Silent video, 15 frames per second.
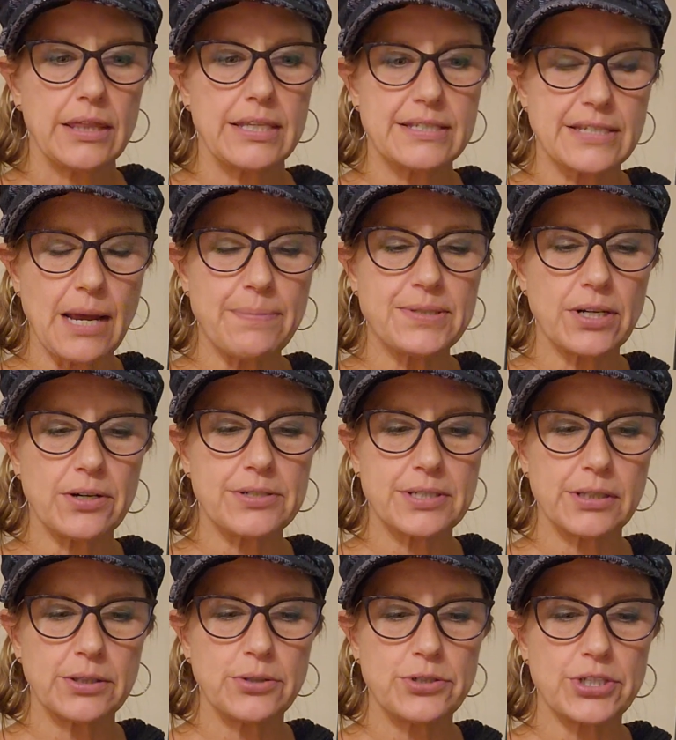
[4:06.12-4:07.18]
The steps are a
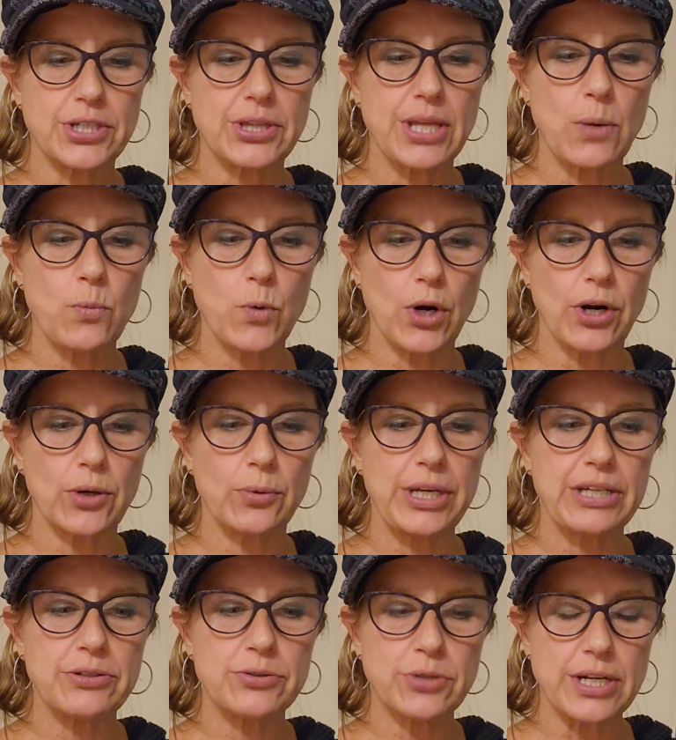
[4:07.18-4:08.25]
solution. They work. We
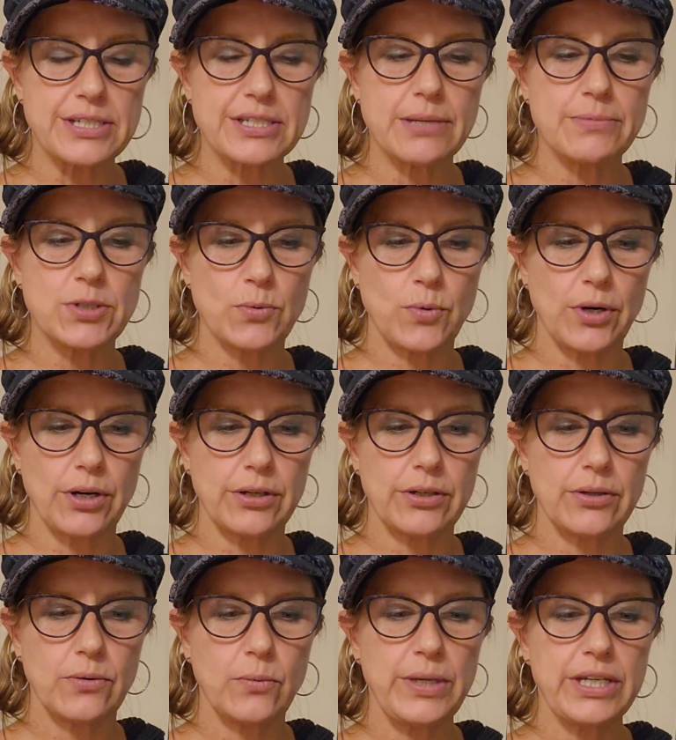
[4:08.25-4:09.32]
can trust them to
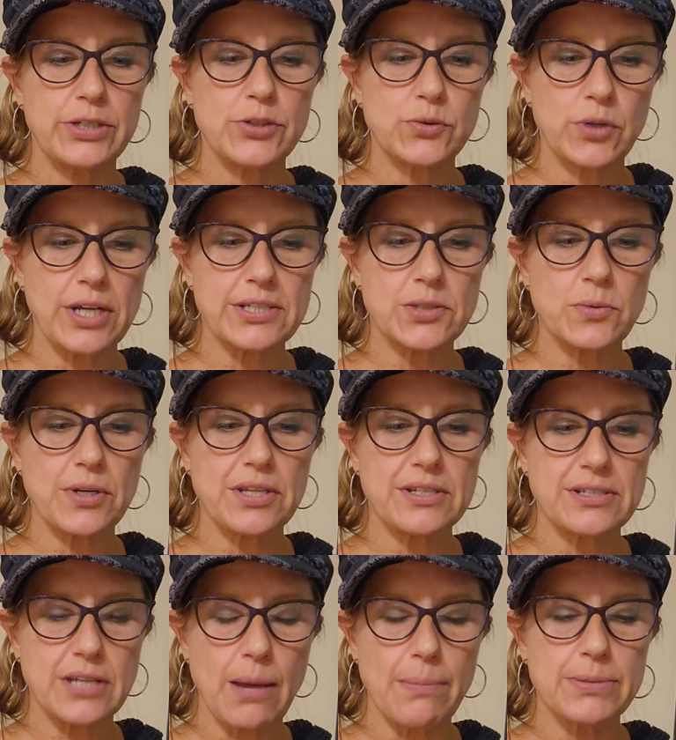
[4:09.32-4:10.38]
work. We can trust where the
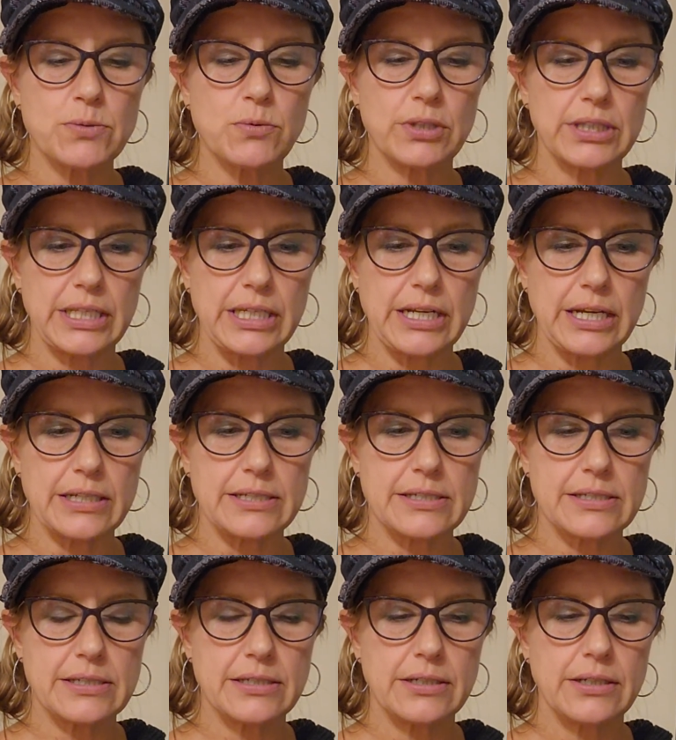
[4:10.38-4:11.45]
steps will lead
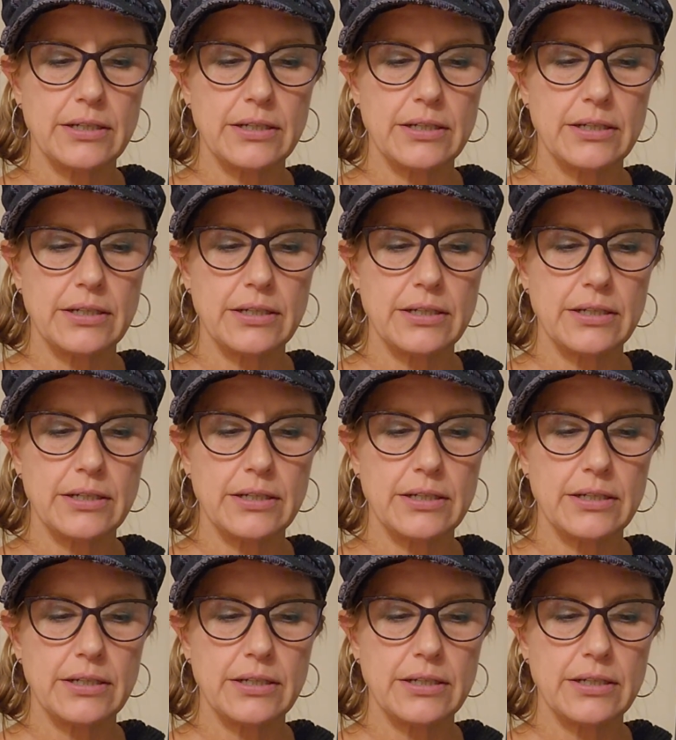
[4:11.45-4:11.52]
us.